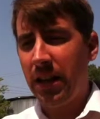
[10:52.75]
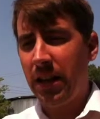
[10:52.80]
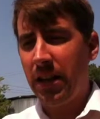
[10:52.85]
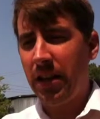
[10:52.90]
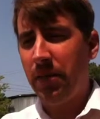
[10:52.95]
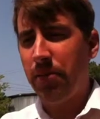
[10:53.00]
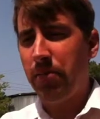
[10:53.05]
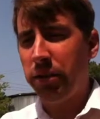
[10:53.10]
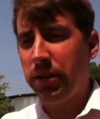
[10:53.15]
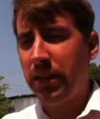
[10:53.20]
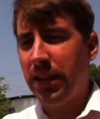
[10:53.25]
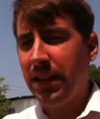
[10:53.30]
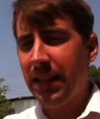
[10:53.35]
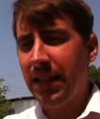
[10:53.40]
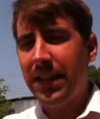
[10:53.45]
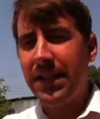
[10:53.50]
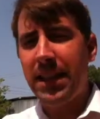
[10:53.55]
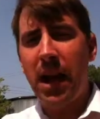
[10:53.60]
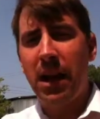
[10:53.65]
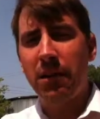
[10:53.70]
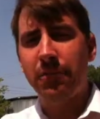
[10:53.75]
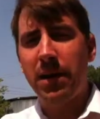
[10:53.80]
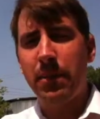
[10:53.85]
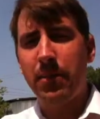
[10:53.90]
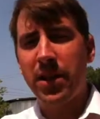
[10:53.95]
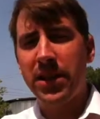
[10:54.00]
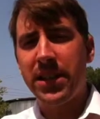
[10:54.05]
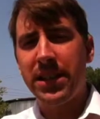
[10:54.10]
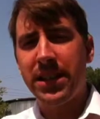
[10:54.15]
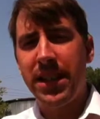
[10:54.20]
Completely
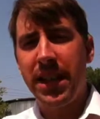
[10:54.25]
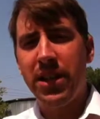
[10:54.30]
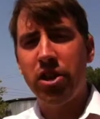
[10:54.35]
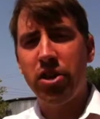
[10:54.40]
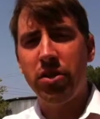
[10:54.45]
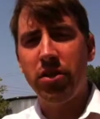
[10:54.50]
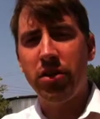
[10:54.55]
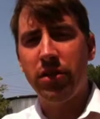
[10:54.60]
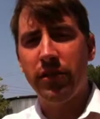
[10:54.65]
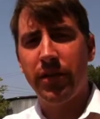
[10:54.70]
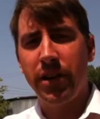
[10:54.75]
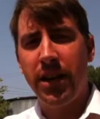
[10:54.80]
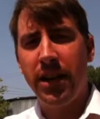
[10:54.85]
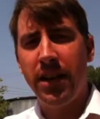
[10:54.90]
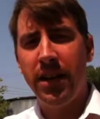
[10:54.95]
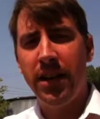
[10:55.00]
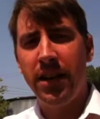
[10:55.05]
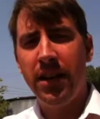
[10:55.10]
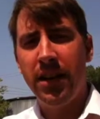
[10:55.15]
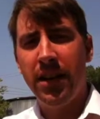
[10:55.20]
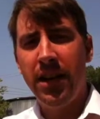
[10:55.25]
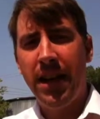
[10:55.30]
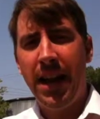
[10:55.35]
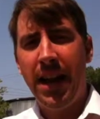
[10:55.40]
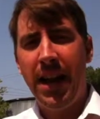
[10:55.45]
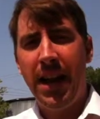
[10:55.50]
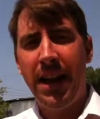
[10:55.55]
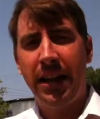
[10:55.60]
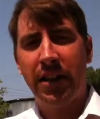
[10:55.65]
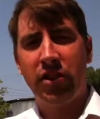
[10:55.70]
non-representational over here
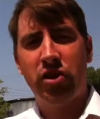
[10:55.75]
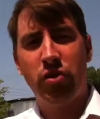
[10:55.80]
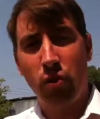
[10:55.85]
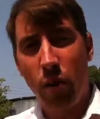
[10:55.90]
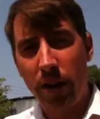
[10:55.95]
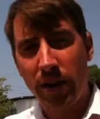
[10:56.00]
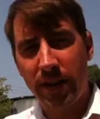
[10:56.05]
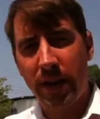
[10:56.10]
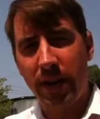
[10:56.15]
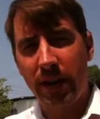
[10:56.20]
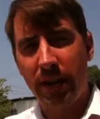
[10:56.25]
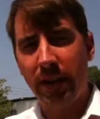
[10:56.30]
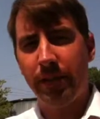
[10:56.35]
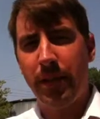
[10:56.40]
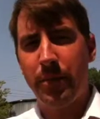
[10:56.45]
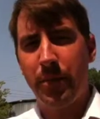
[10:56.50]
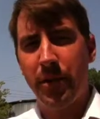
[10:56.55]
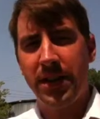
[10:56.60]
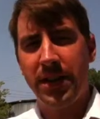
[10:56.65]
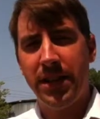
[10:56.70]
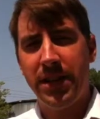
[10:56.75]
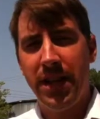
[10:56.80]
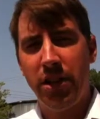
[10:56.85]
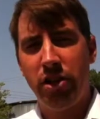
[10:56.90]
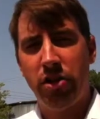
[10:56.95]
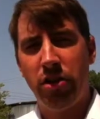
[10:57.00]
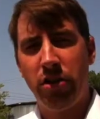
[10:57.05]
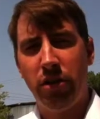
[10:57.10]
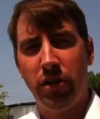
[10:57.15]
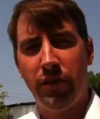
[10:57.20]
and extraordinarily
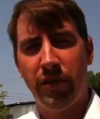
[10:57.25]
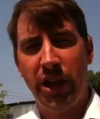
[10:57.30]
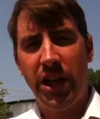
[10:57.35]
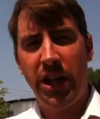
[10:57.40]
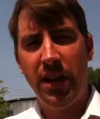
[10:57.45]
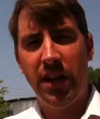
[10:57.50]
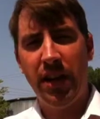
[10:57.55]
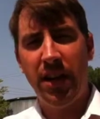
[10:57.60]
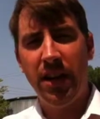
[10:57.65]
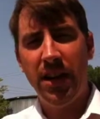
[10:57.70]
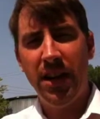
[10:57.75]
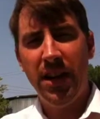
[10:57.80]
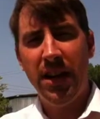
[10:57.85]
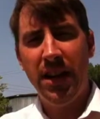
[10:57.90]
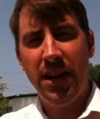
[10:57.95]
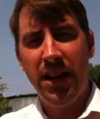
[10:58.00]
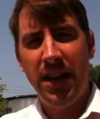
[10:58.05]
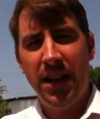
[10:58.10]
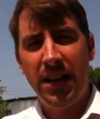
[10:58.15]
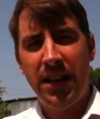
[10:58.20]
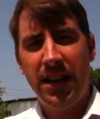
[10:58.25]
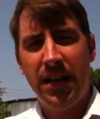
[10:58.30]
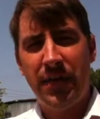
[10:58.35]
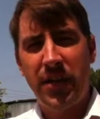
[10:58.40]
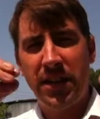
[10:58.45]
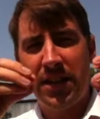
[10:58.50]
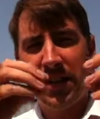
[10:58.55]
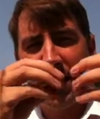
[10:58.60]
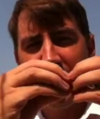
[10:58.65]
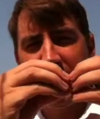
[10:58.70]
representational over here. Now, if
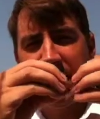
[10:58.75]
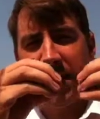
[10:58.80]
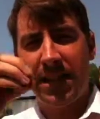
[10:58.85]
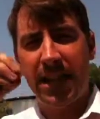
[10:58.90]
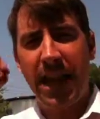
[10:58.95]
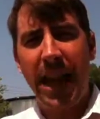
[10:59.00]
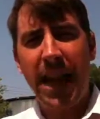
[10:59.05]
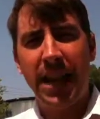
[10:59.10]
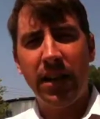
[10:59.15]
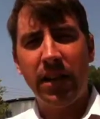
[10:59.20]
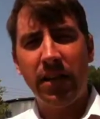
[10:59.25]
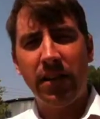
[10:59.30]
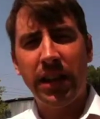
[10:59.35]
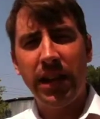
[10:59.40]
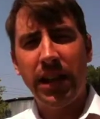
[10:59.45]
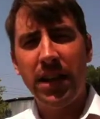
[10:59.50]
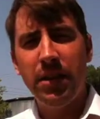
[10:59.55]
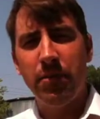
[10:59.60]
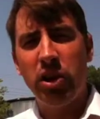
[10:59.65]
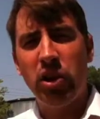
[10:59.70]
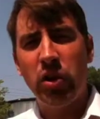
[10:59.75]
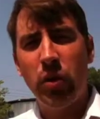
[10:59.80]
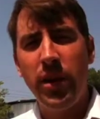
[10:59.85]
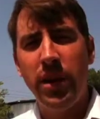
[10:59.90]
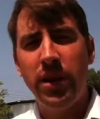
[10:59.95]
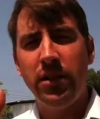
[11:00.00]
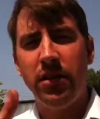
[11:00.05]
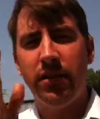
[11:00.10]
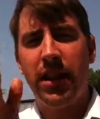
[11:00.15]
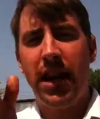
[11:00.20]
this is a scale, in
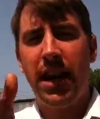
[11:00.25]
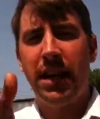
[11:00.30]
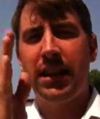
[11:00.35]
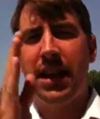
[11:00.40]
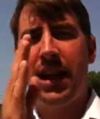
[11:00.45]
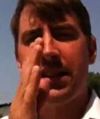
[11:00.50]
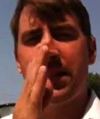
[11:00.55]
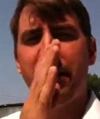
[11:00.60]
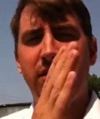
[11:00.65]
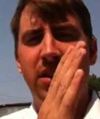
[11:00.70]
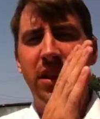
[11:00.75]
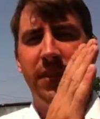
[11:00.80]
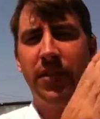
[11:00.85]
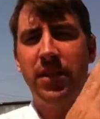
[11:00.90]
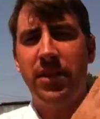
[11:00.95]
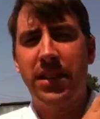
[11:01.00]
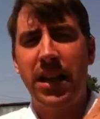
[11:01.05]
between you've got lots of different